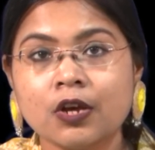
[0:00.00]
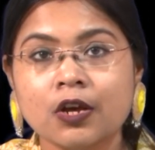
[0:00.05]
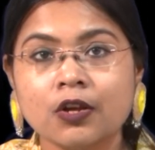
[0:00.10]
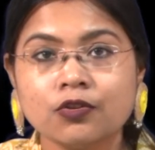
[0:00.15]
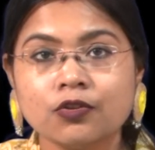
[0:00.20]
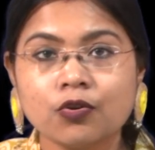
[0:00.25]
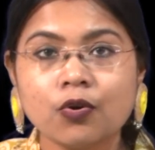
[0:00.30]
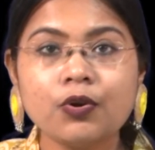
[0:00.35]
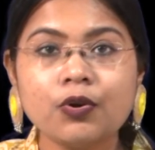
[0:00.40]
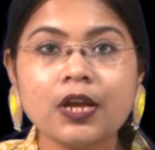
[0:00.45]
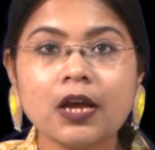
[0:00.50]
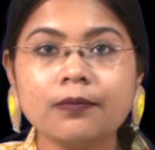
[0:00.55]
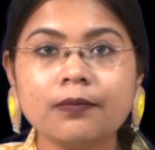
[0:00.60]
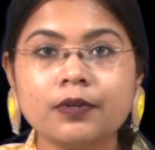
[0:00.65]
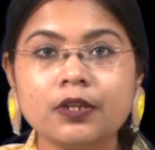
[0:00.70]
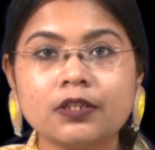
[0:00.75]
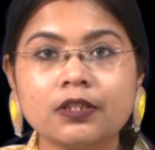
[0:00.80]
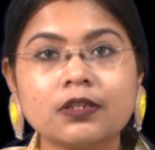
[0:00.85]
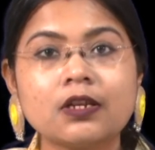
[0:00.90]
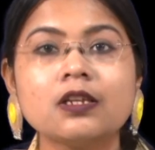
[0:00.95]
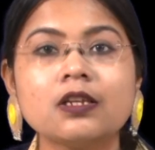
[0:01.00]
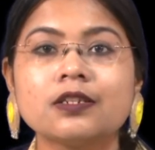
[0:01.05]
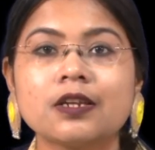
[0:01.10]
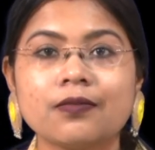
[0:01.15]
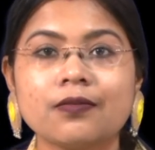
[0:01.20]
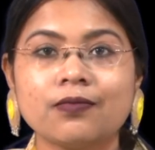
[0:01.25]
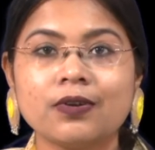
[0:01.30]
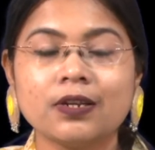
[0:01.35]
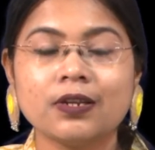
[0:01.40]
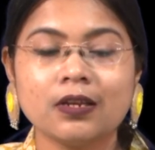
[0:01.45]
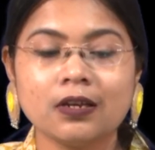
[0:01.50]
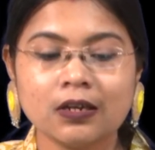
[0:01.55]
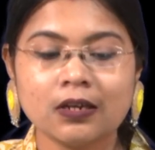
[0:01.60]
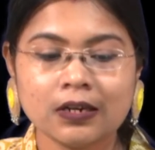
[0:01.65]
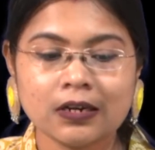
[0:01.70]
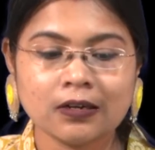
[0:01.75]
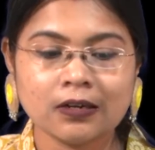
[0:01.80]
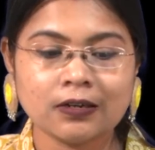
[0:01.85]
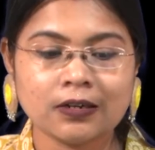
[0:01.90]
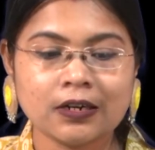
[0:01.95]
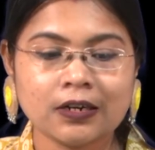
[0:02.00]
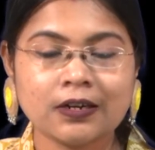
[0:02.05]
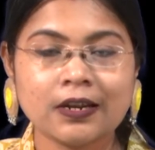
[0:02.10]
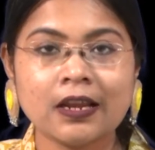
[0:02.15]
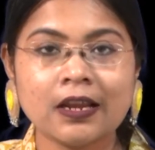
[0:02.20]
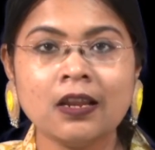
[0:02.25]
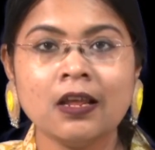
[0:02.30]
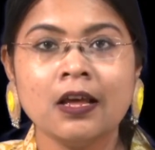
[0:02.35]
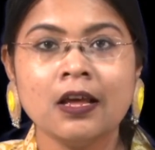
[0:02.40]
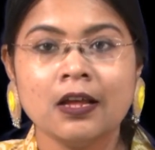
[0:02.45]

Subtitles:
So, we have discussed everything in detail.